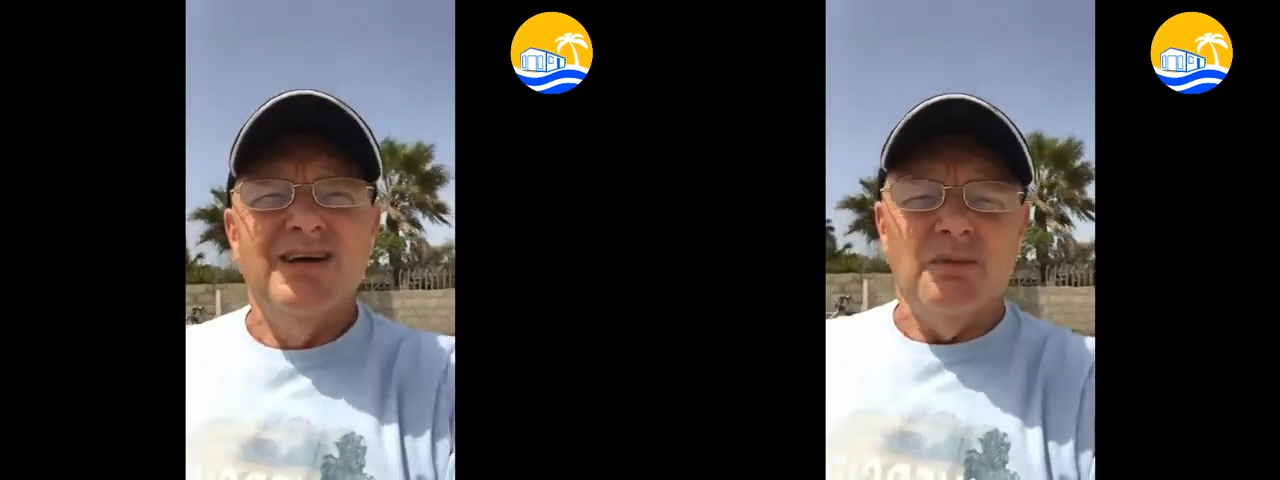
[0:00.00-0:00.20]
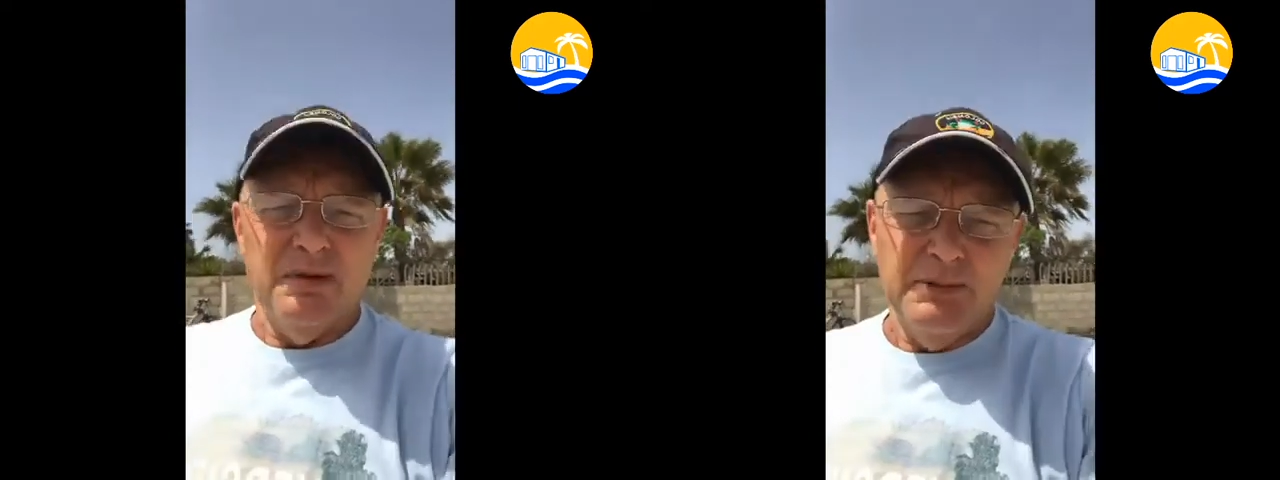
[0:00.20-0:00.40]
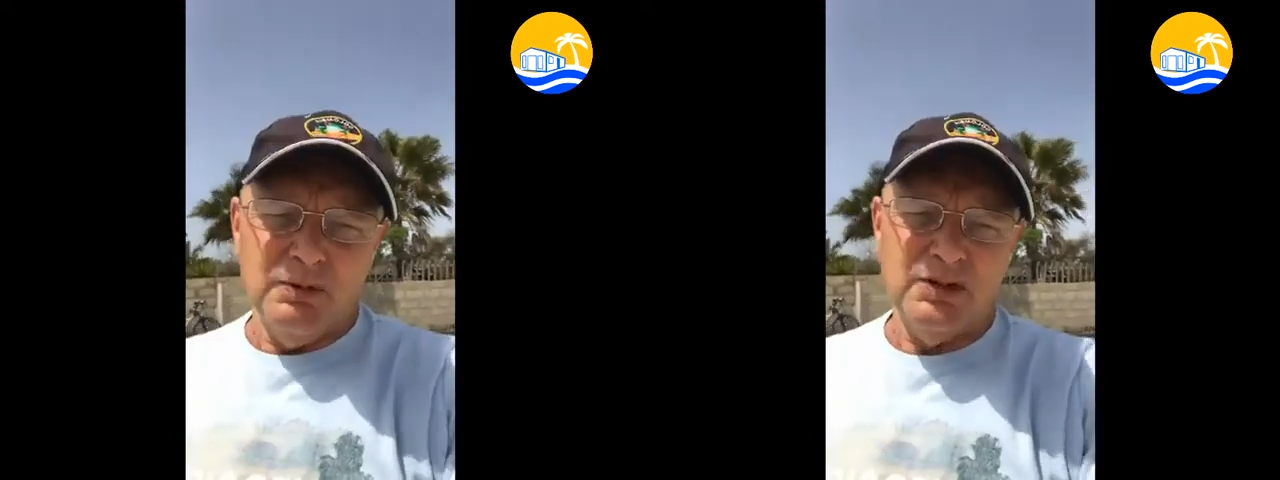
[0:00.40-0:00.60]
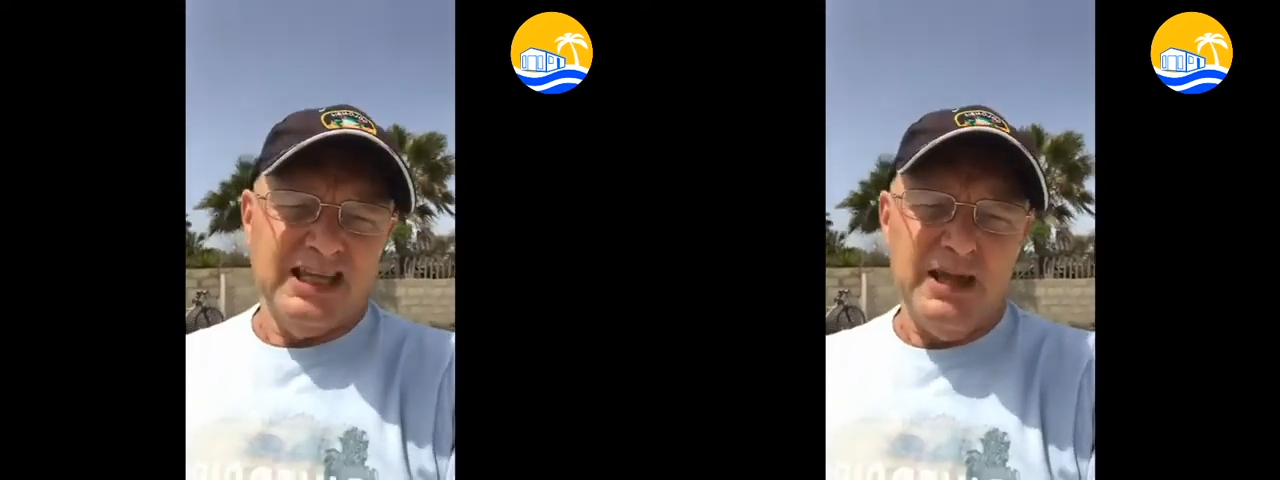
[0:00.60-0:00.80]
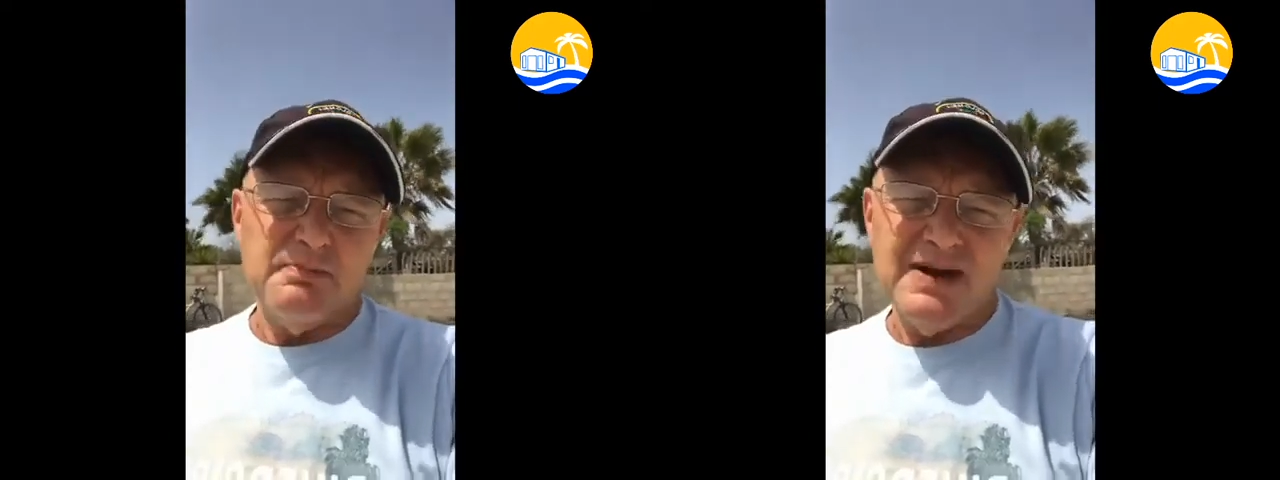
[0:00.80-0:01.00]
of people
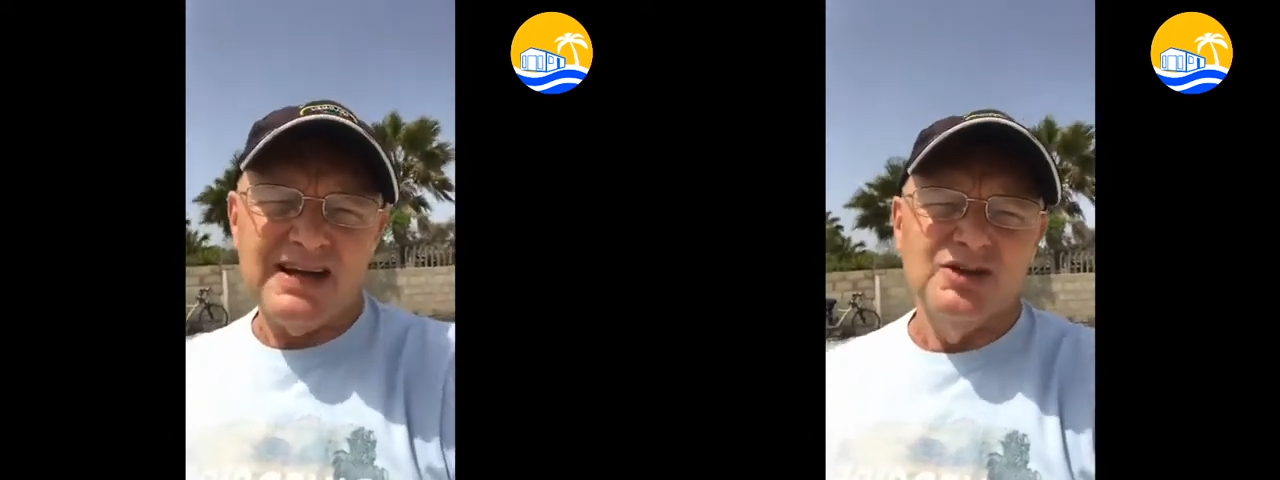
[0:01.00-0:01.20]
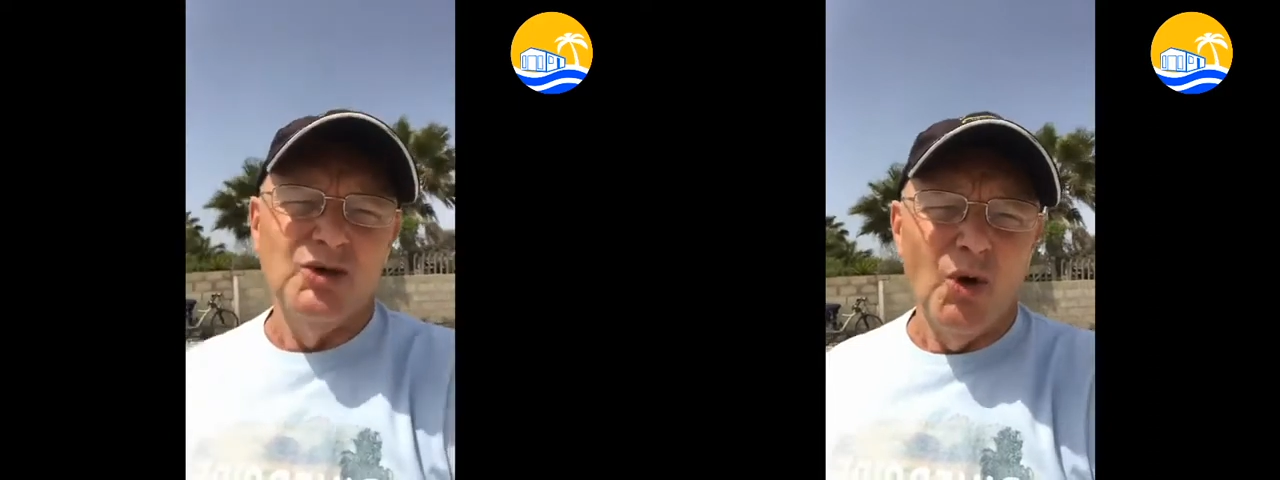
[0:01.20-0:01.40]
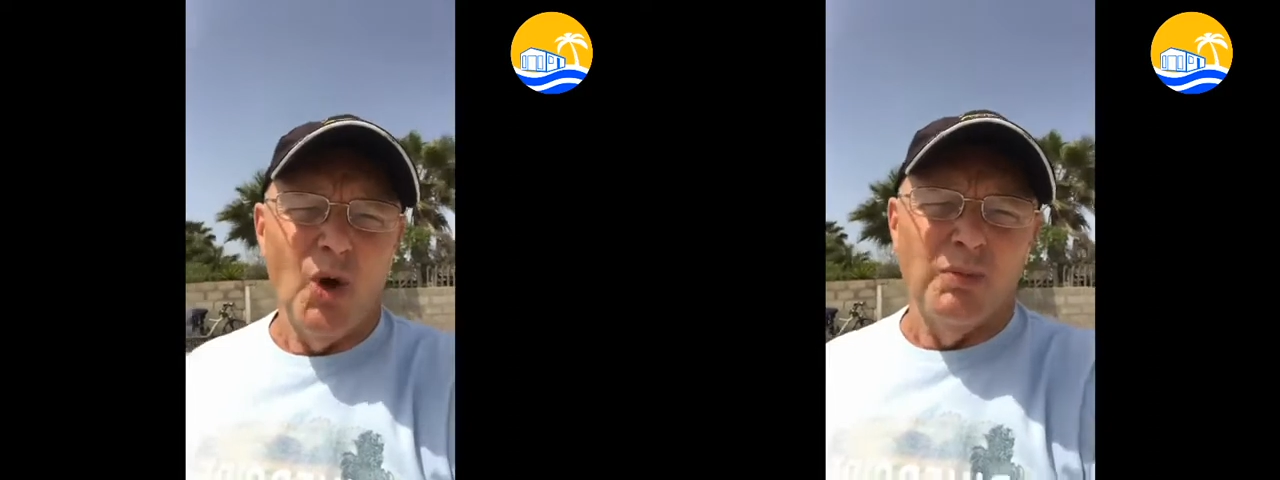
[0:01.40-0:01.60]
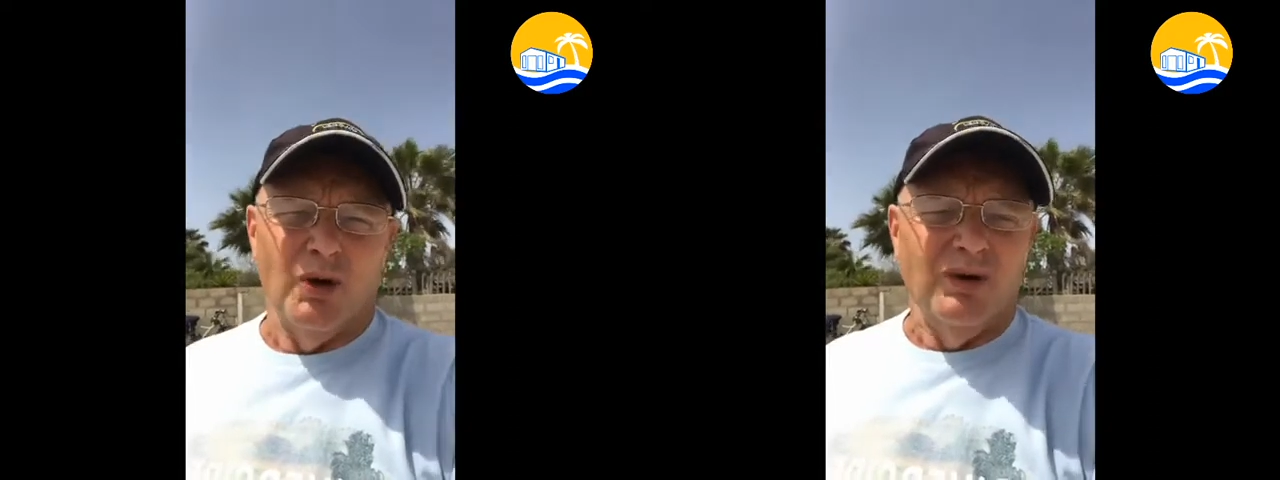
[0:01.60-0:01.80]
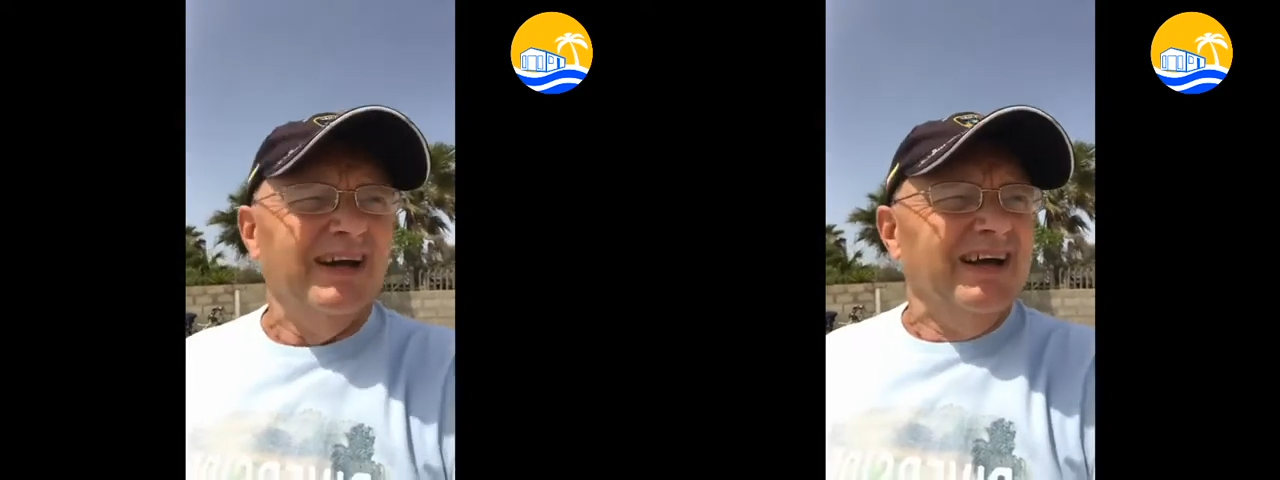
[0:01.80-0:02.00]
getting back to normal